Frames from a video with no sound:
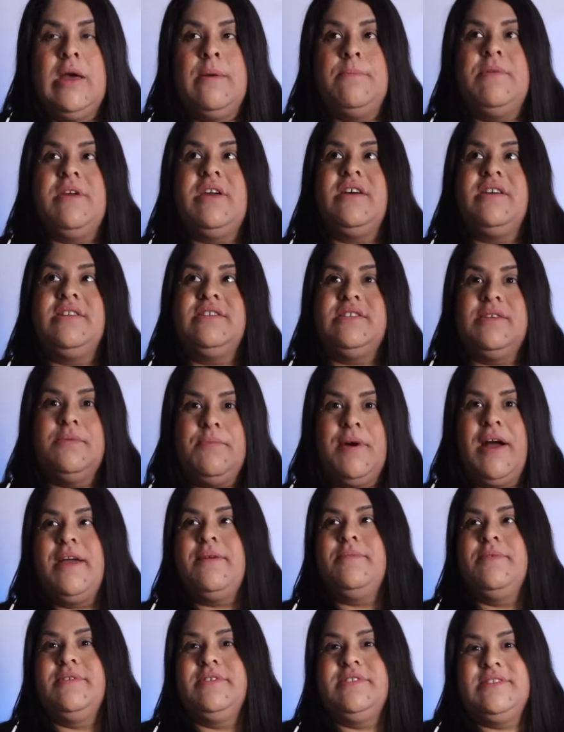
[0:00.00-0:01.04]
because the
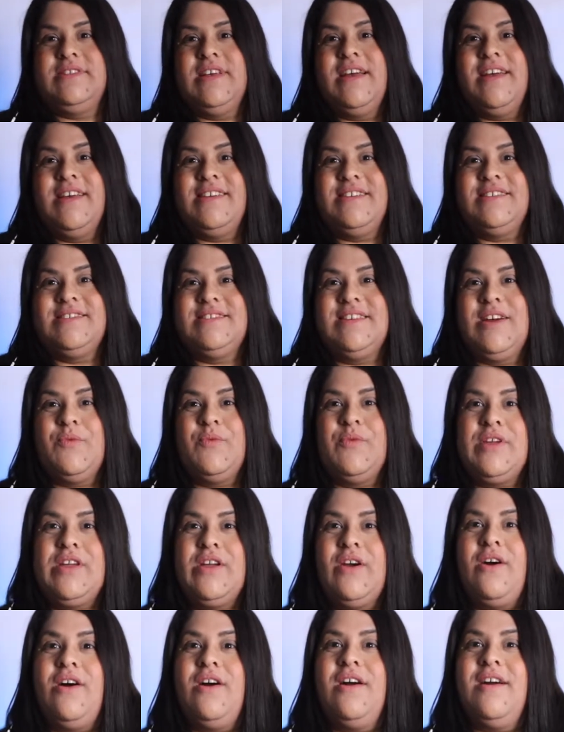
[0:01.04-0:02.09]
Bible says that
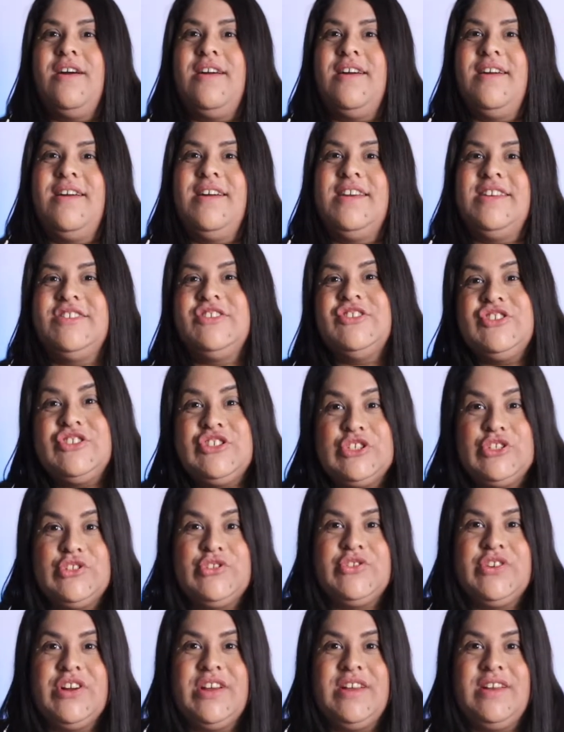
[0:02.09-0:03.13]
we are his
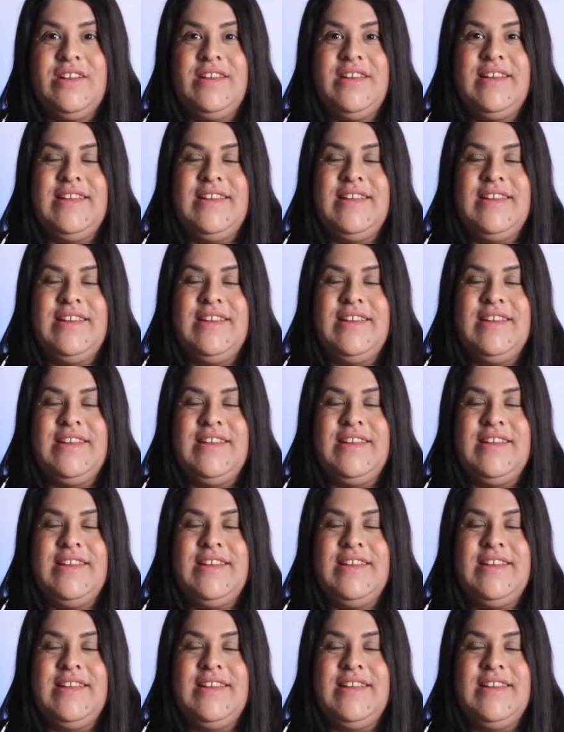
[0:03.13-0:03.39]
children.